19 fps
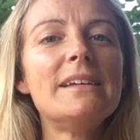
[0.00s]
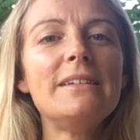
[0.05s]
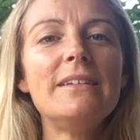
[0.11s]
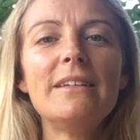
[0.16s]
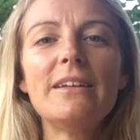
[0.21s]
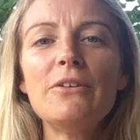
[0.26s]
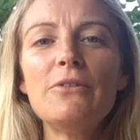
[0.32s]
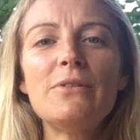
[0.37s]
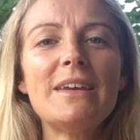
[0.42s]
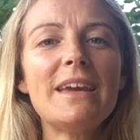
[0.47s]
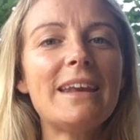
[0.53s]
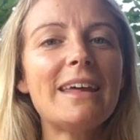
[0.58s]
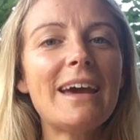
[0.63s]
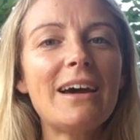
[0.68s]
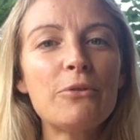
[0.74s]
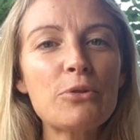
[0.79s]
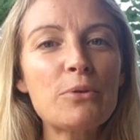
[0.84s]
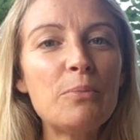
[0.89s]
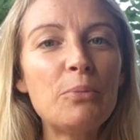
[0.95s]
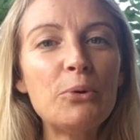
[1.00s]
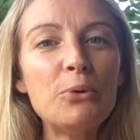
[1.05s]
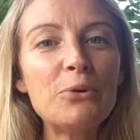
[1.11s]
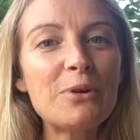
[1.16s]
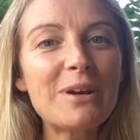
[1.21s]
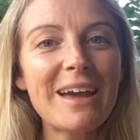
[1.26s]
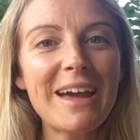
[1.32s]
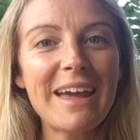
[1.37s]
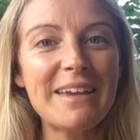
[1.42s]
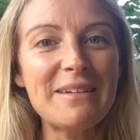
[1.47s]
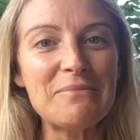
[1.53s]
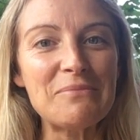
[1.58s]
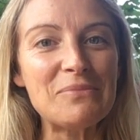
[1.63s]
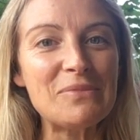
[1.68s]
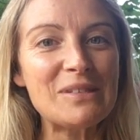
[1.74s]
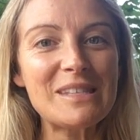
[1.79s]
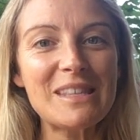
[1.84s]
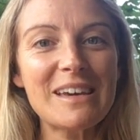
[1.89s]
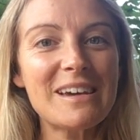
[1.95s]
You know, get out the board
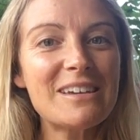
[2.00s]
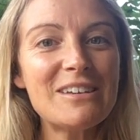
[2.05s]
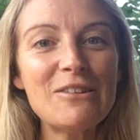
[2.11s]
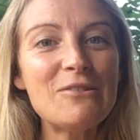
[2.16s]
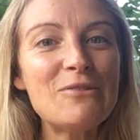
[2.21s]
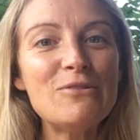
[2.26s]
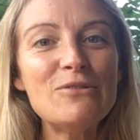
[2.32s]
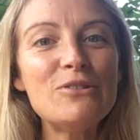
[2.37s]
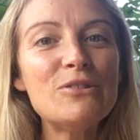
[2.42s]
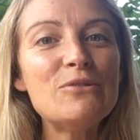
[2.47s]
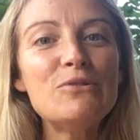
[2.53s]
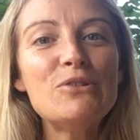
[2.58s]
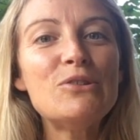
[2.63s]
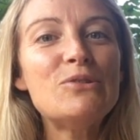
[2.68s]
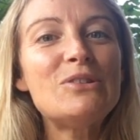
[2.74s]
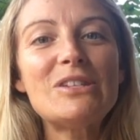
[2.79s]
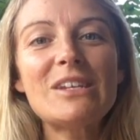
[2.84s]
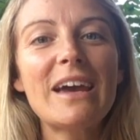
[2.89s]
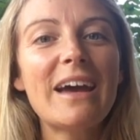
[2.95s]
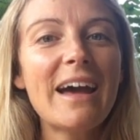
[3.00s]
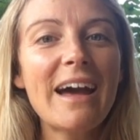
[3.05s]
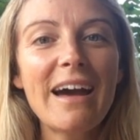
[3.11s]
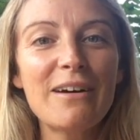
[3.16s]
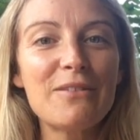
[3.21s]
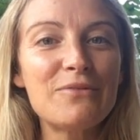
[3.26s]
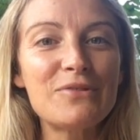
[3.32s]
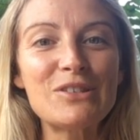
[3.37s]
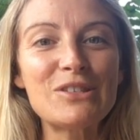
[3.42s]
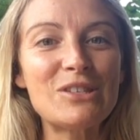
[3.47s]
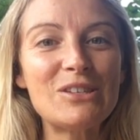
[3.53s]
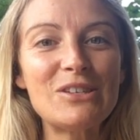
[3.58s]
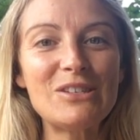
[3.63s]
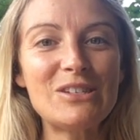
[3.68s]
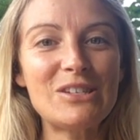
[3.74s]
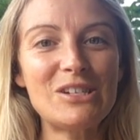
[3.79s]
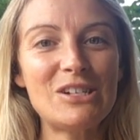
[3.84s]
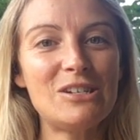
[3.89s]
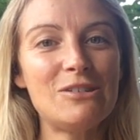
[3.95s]
games that you used to have
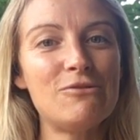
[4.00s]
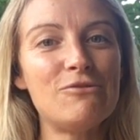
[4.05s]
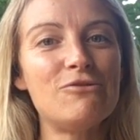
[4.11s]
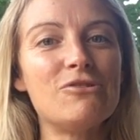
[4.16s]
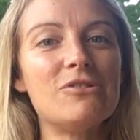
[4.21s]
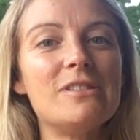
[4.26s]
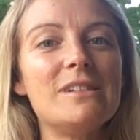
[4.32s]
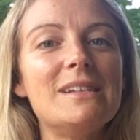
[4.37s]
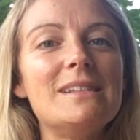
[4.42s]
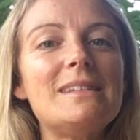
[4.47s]
as children.